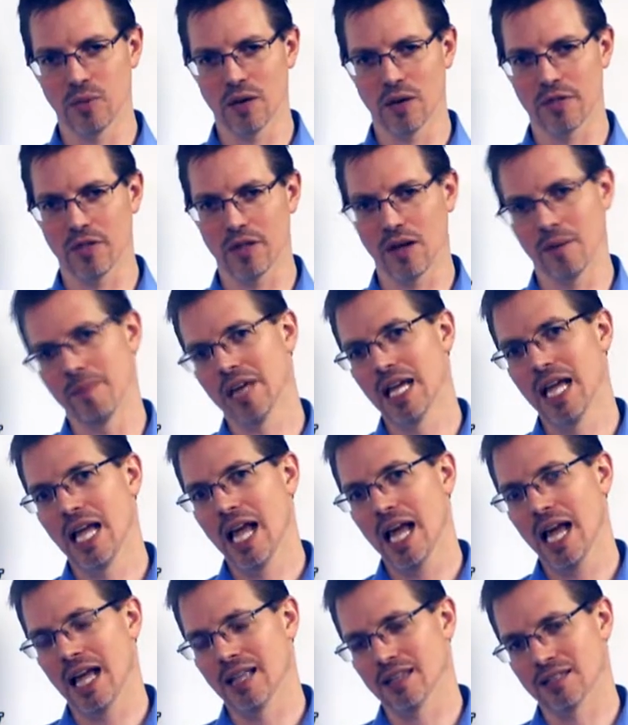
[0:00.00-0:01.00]
with them.
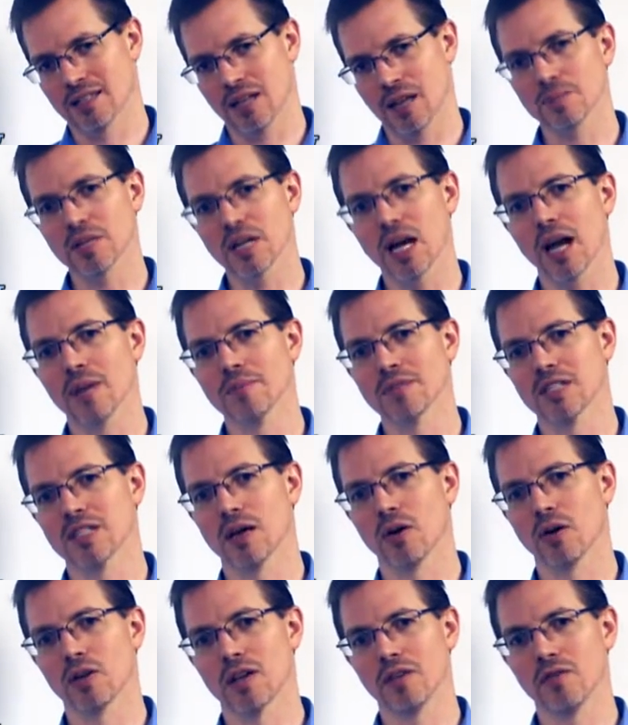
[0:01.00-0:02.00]
And sometimes
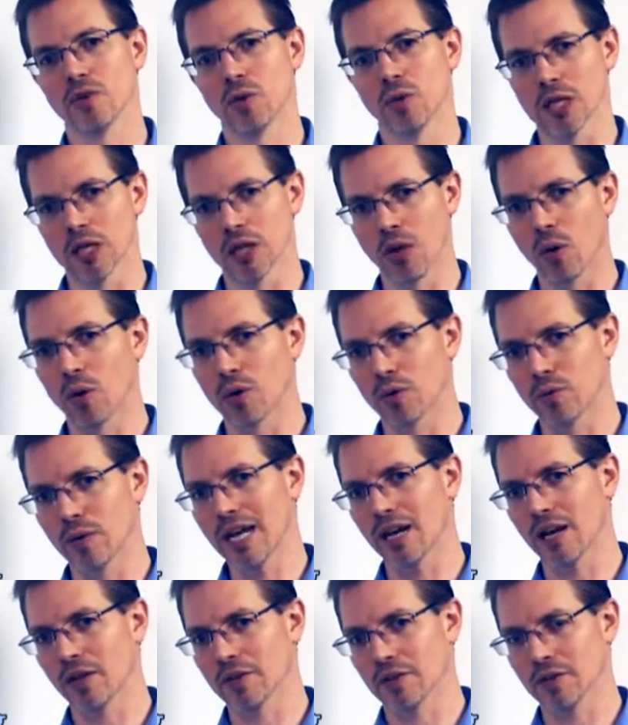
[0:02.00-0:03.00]
they'll give you a lower
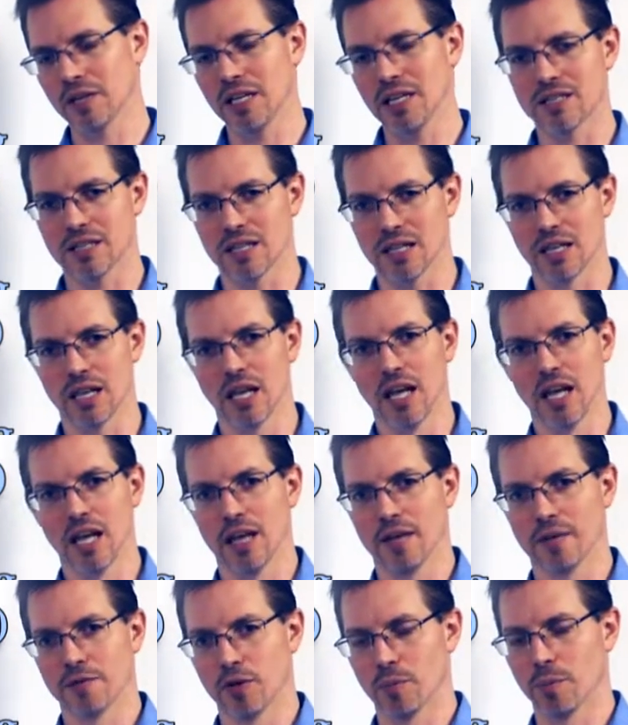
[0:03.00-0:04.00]
rate on the leasing
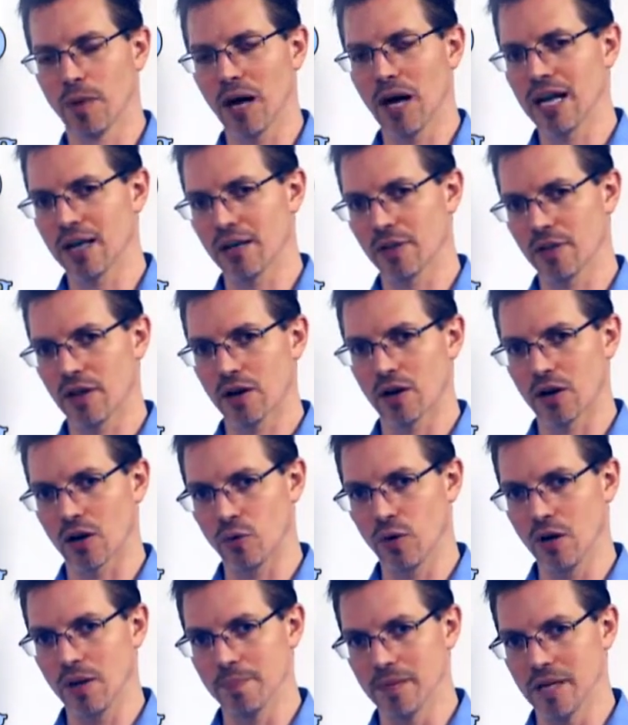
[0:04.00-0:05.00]
if you're buying their
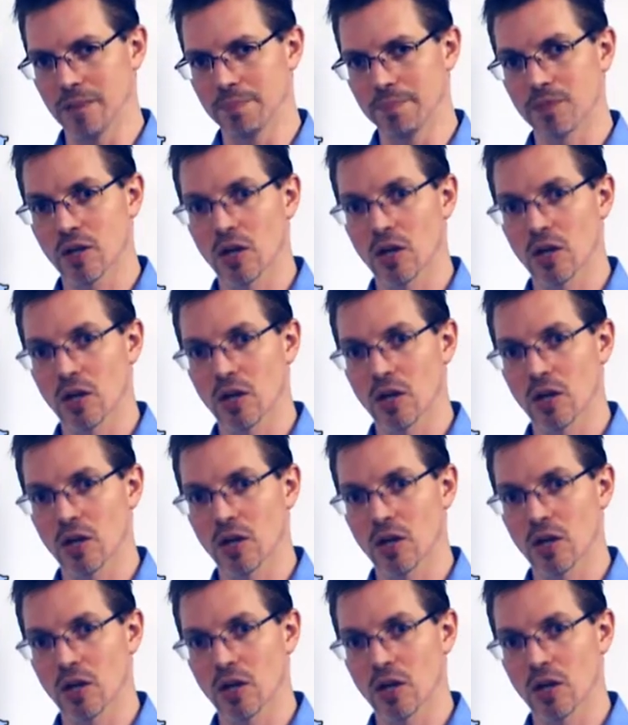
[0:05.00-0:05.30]
equipment.